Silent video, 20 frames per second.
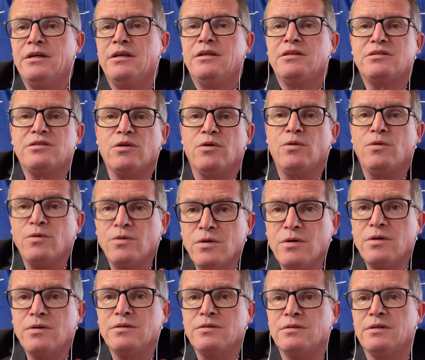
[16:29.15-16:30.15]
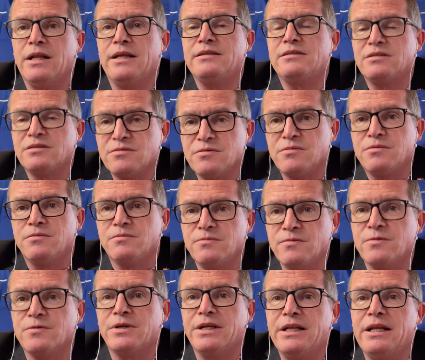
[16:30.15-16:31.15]
So let's
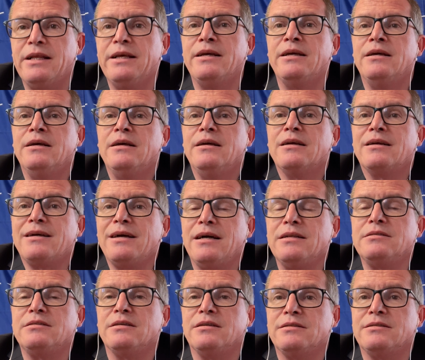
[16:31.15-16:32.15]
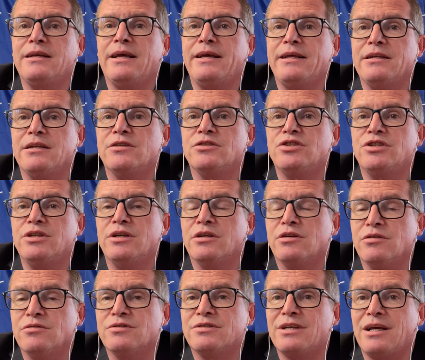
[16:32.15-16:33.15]
really cut the energy
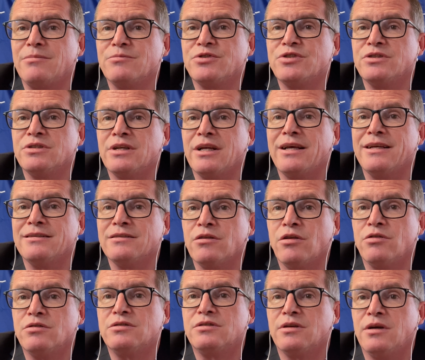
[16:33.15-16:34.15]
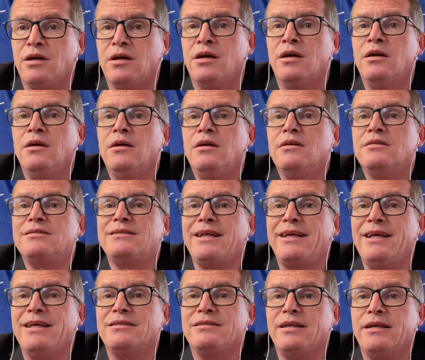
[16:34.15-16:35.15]
consumption and not
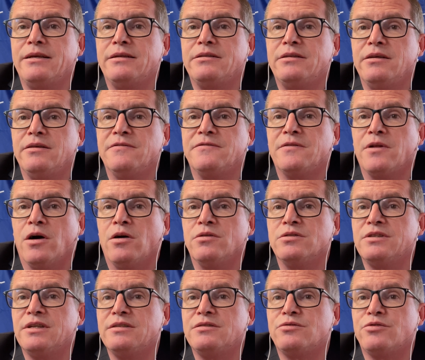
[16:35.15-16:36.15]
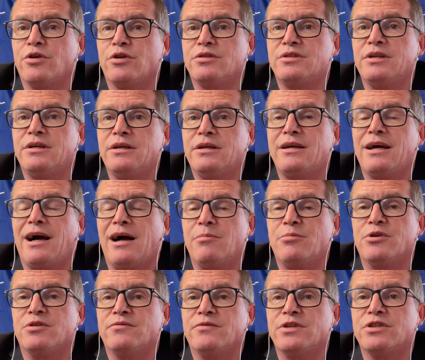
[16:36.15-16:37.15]
stay addicted on this dirty
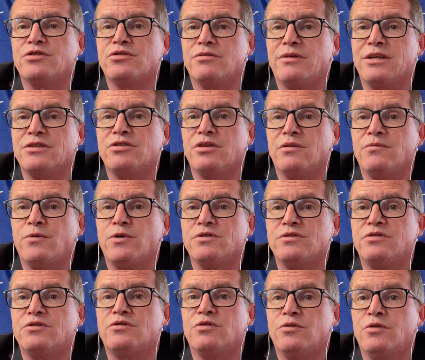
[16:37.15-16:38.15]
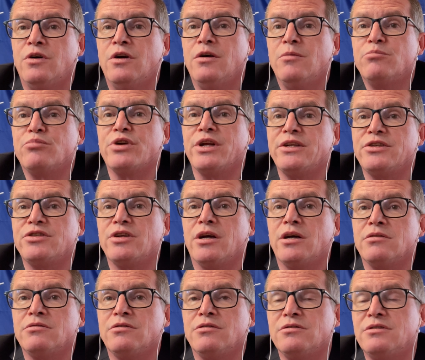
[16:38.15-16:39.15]
carbon which Russia wants to pressure
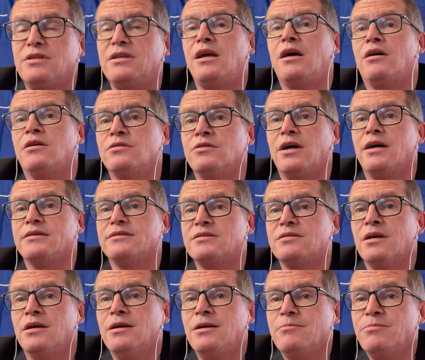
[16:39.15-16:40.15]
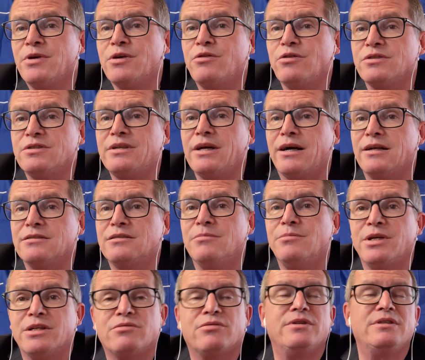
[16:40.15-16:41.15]
on us. Because the
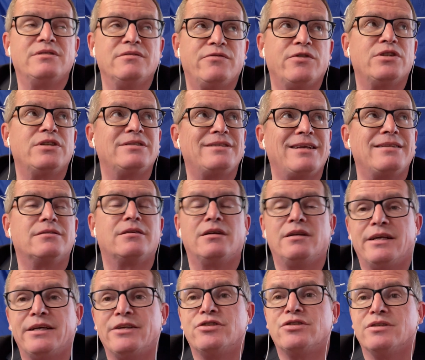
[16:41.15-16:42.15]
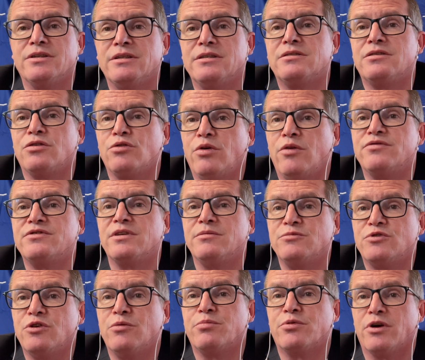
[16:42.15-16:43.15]
ultimate reason for this escalation is the Nord Stream
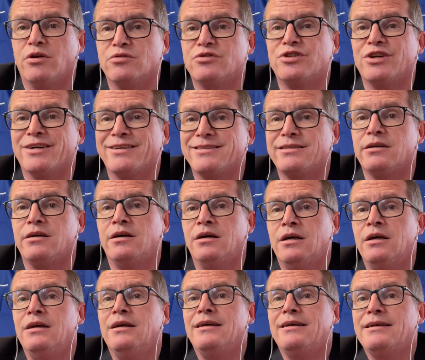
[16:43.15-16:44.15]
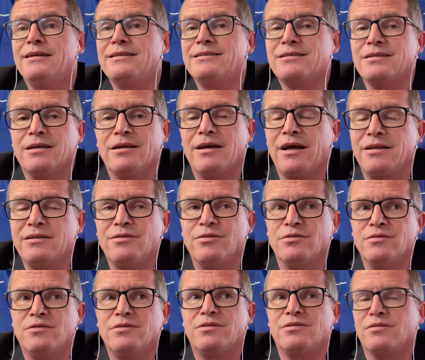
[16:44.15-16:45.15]
2 project. I
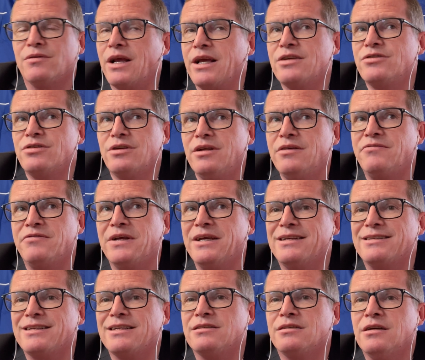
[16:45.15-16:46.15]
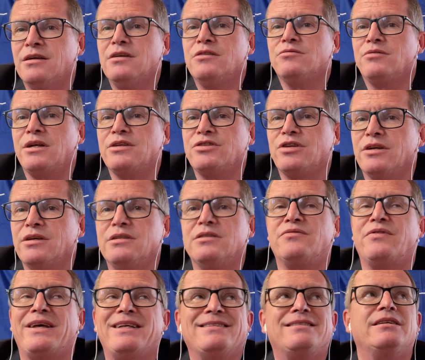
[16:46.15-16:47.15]
don't actually think that Russia is
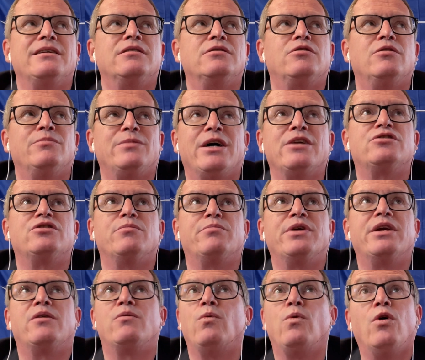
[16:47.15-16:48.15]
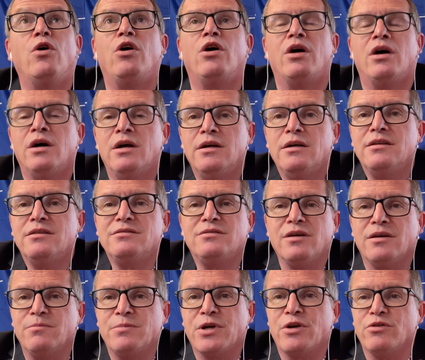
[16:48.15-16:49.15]
fencing too much a big war,
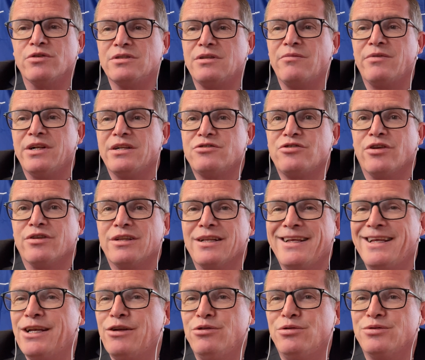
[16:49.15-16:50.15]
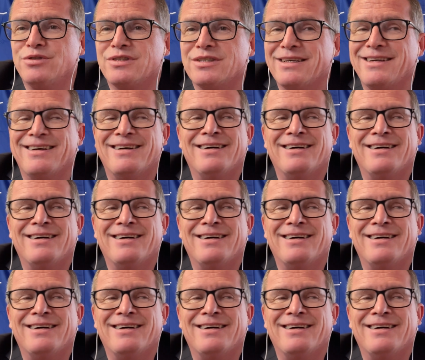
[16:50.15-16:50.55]
because they will certainly lose.